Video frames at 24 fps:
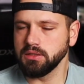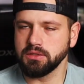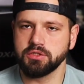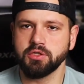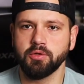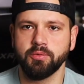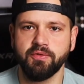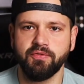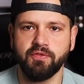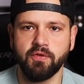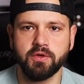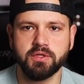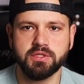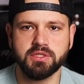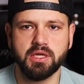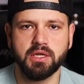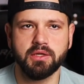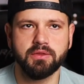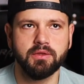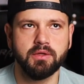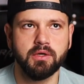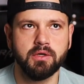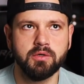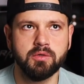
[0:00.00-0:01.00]
So we focused
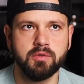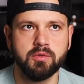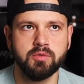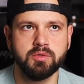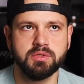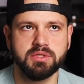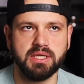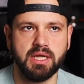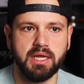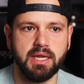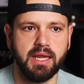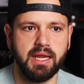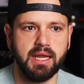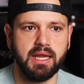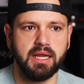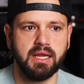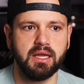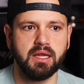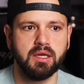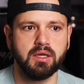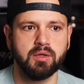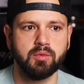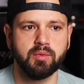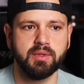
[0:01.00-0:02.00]
on those,
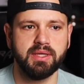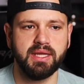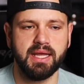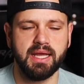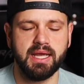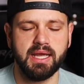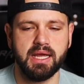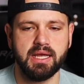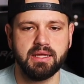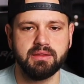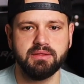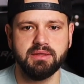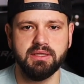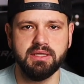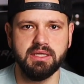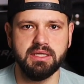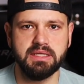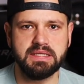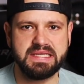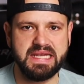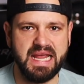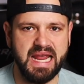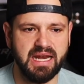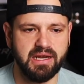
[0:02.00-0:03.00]
and we had
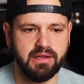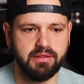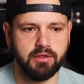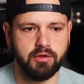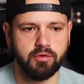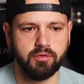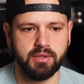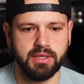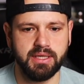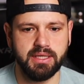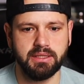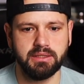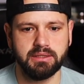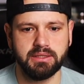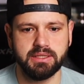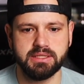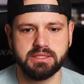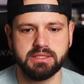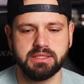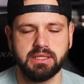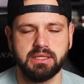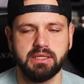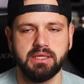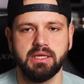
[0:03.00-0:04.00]
the tan and the green
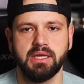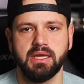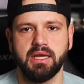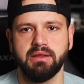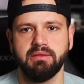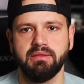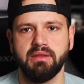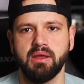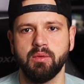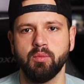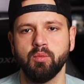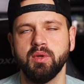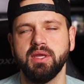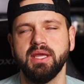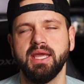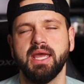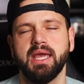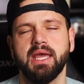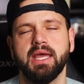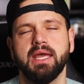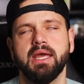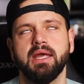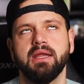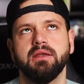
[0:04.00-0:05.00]
listed, and then we
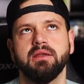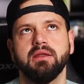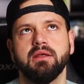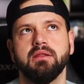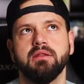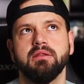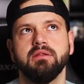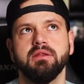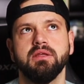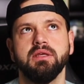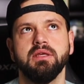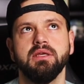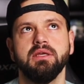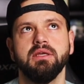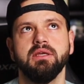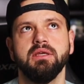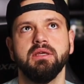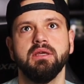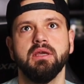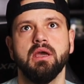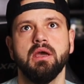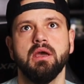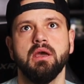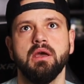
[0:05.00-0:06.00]
had
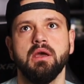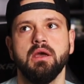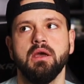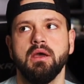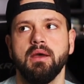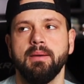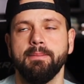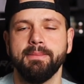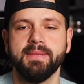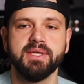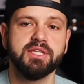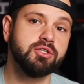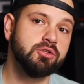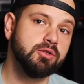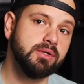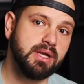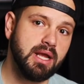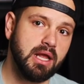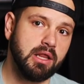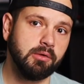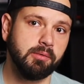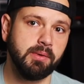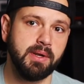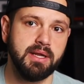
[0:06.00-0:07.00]
the mystery
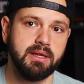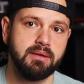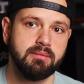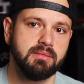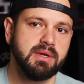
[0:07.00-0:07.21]
colorway.